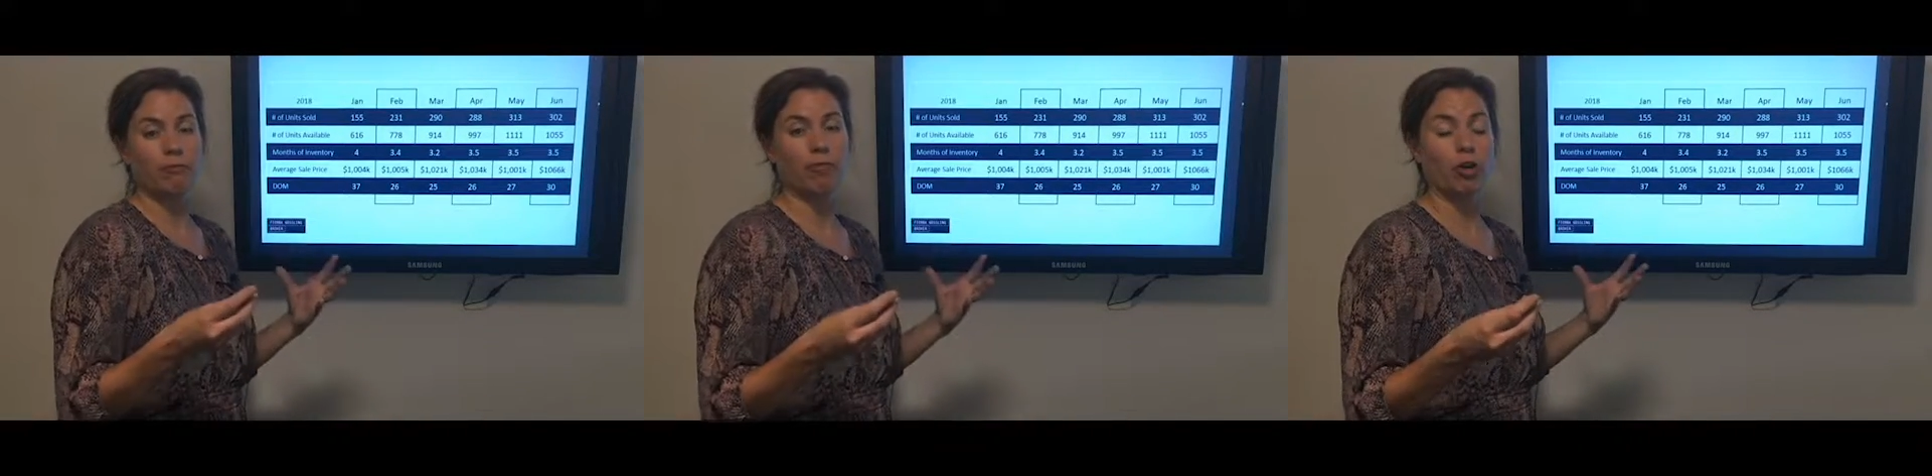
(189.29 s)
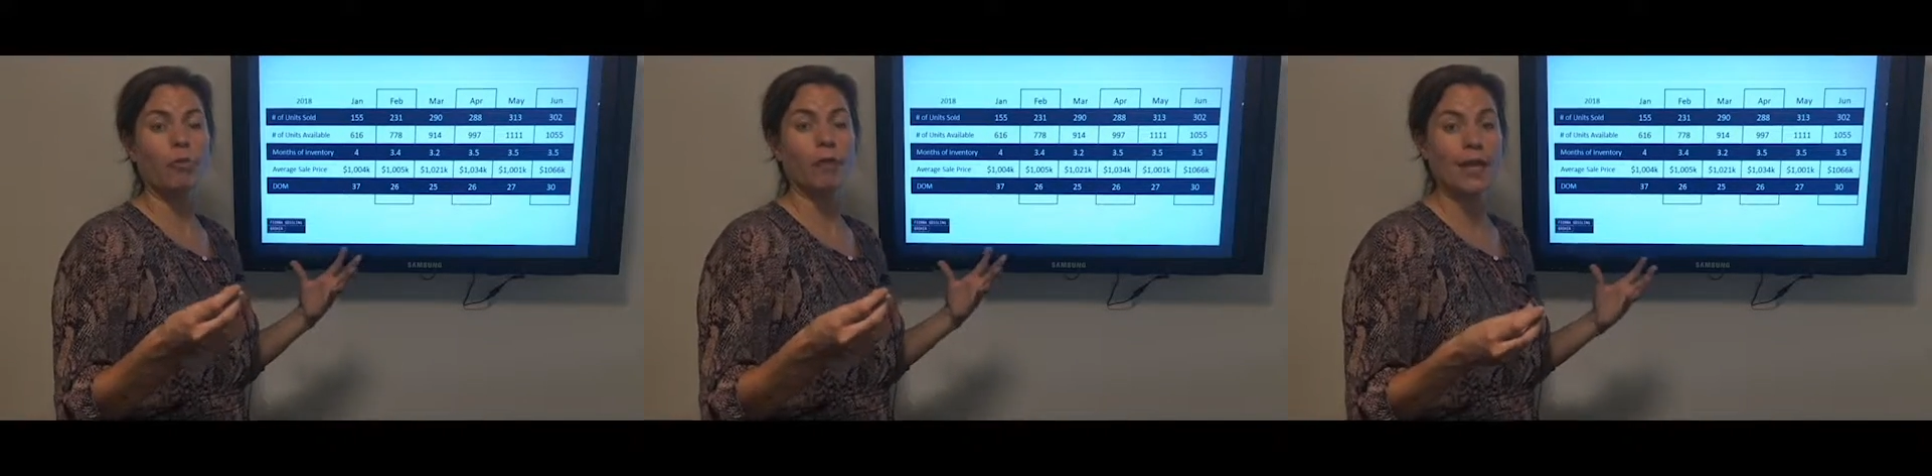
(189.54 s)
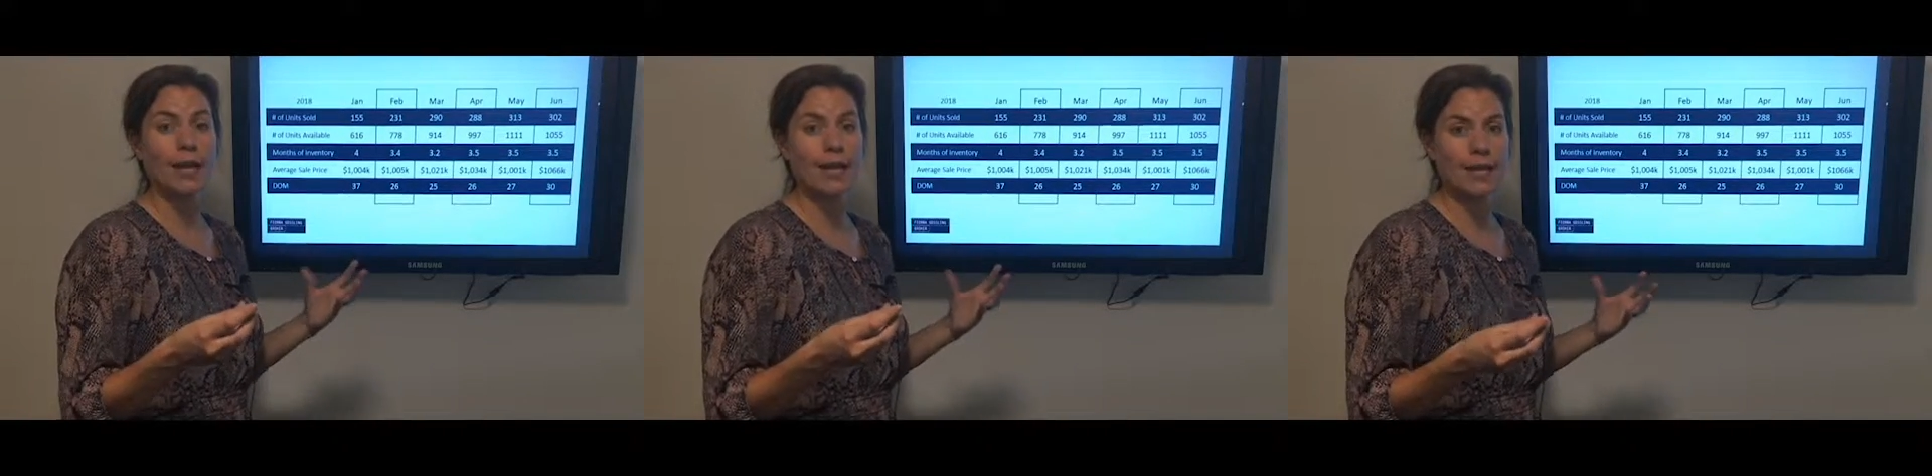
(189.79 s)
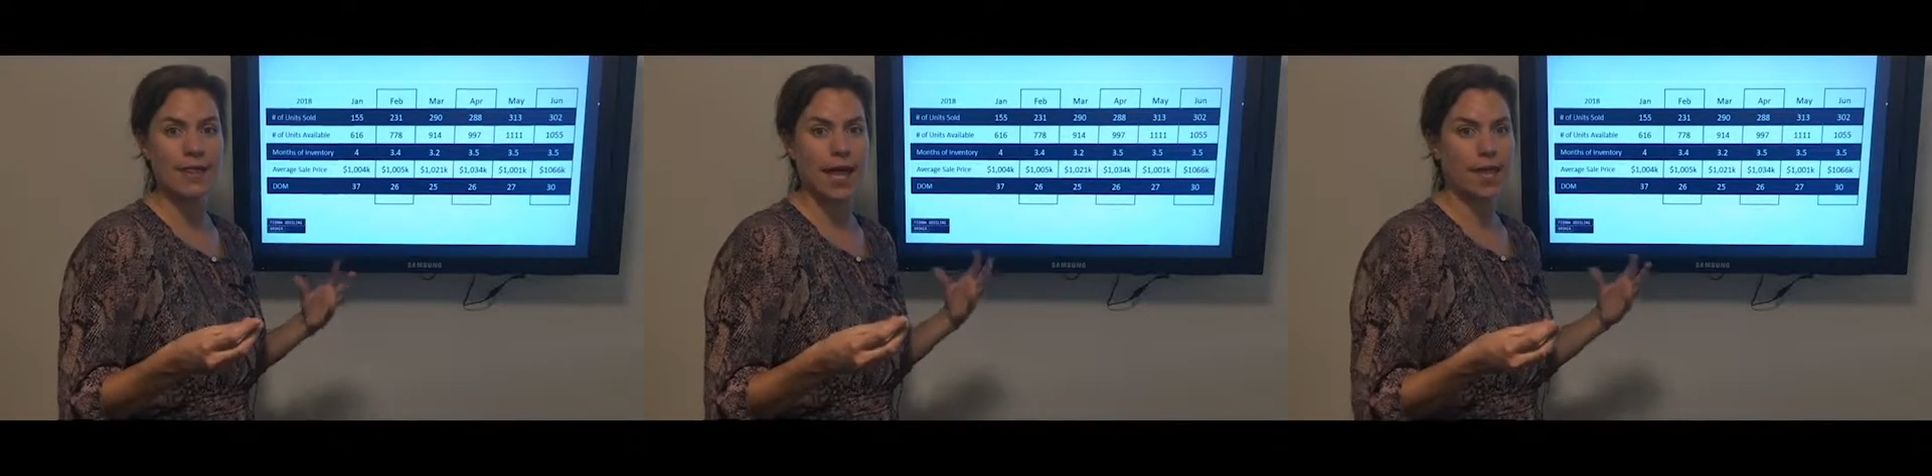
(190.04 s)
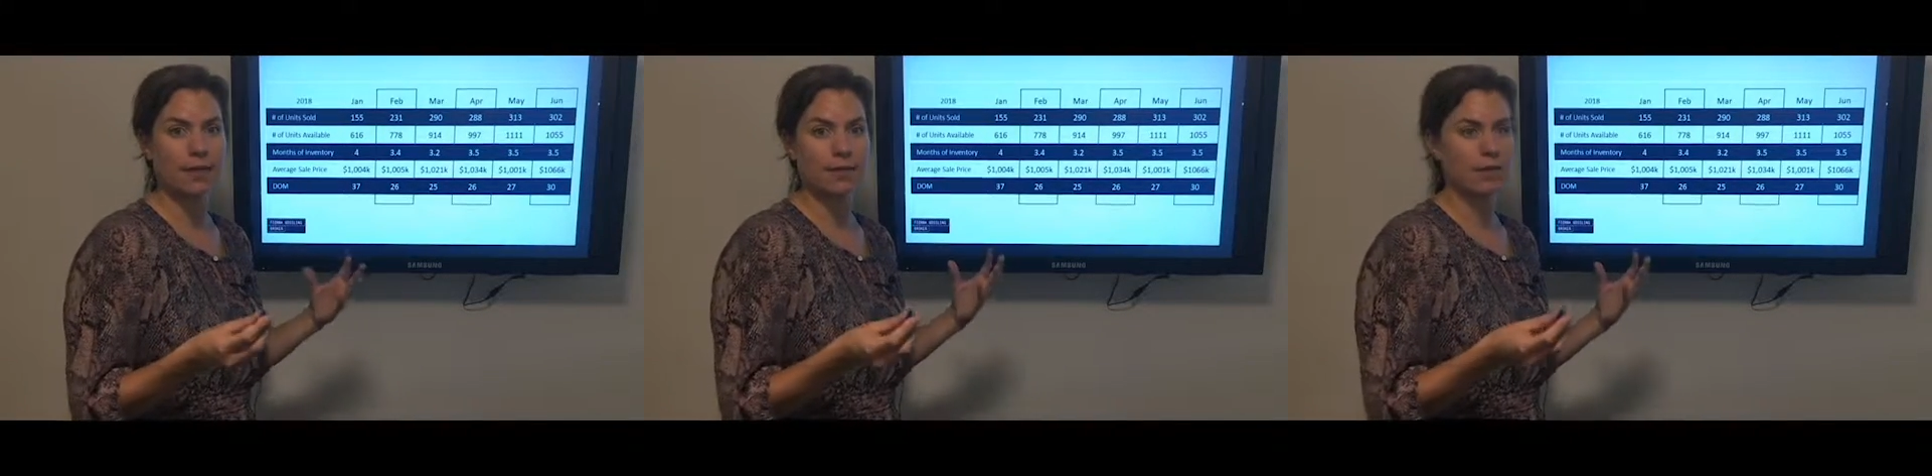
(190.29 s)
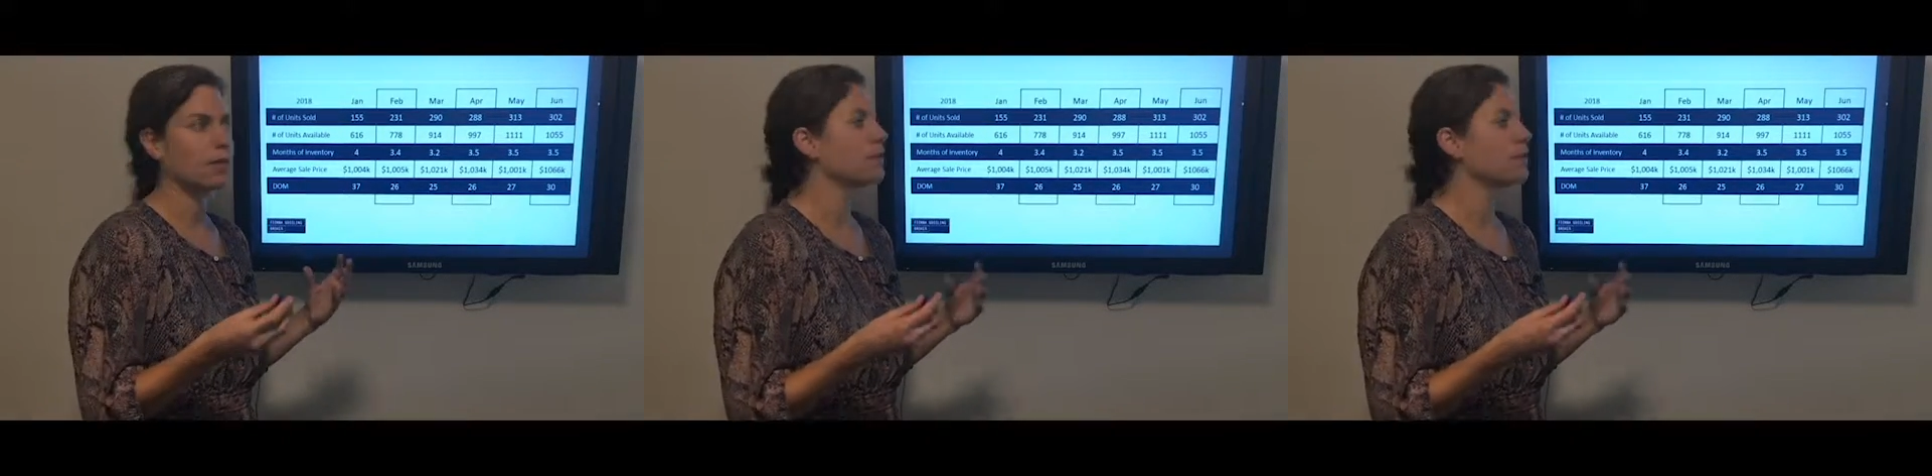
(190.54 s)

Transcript: firmly in that